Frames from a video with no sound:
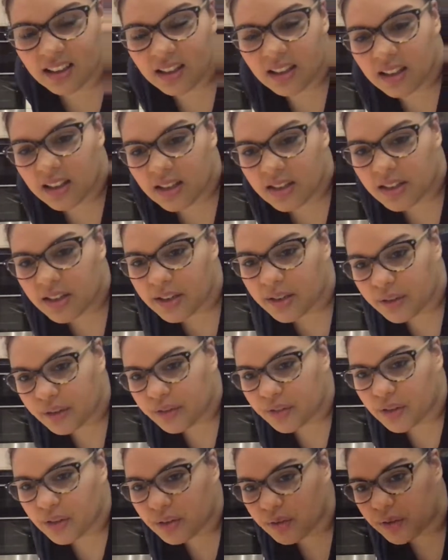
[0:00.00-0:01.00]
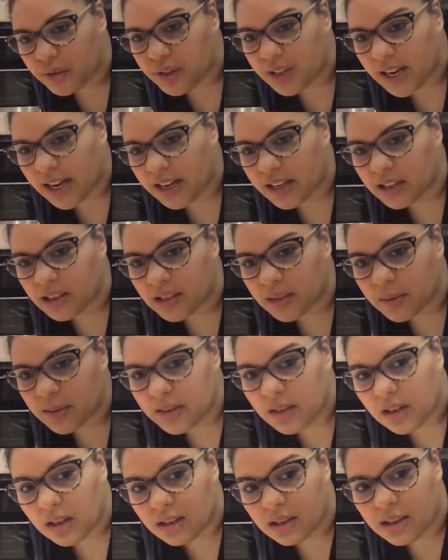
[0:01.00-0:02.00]
There's only a few of you chatting, so it's
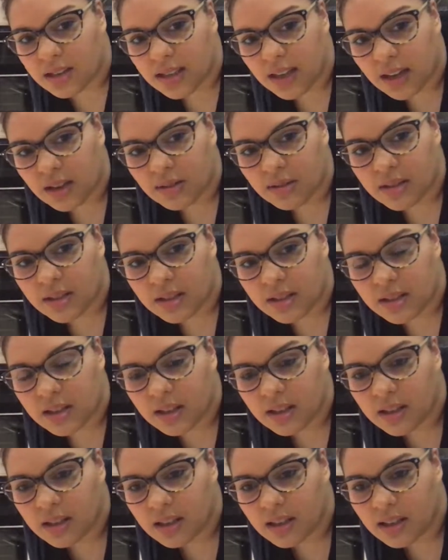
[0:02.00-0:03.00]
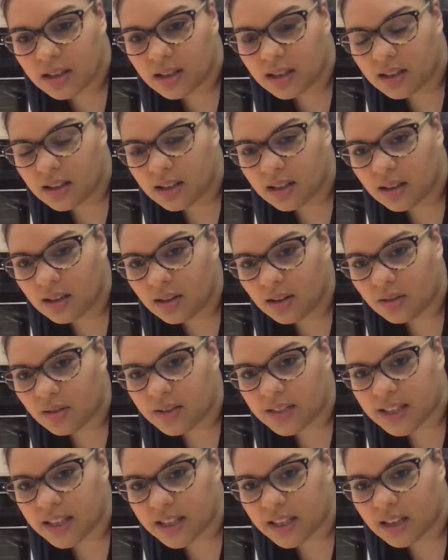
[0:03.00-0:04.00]
hard to tell because
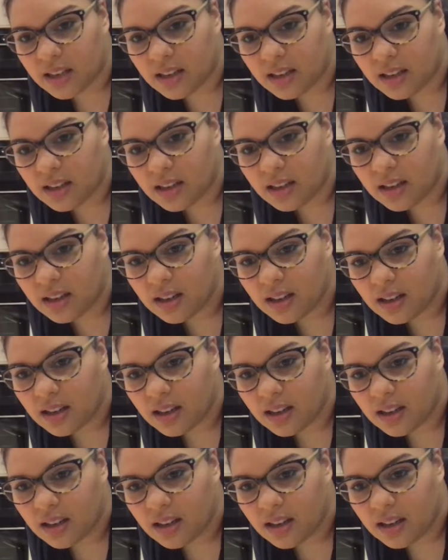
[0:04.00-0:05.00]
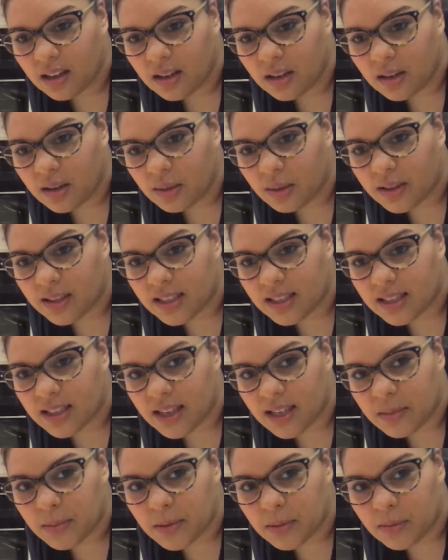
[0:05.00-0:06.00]
obviously when there's
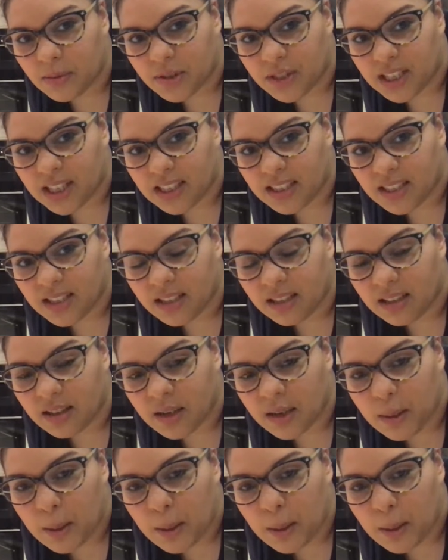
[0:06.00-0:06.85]
less people chatting,